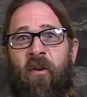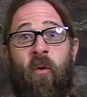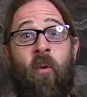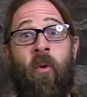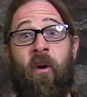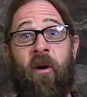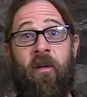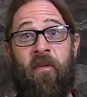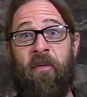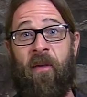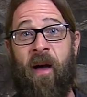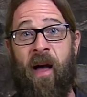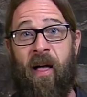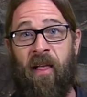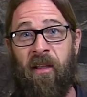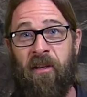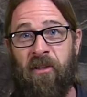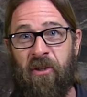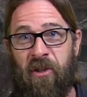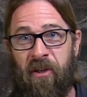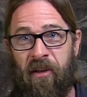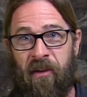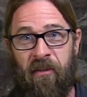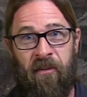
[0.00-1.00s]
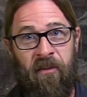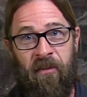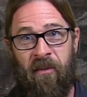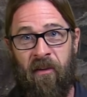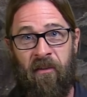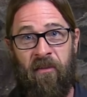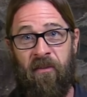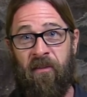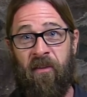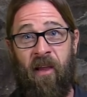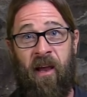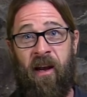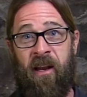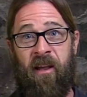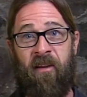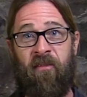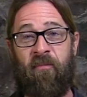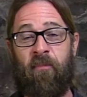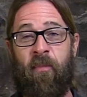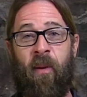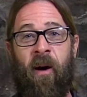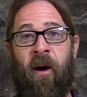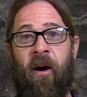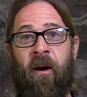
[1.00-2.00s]
Ornithology, it's the study
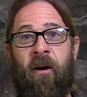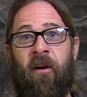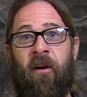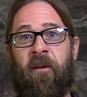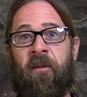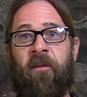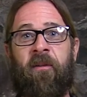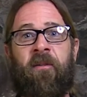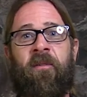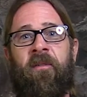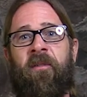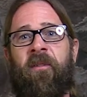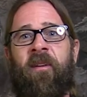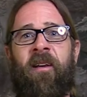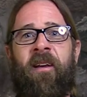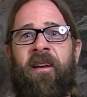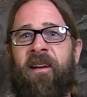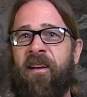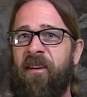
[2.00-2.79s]
of birds.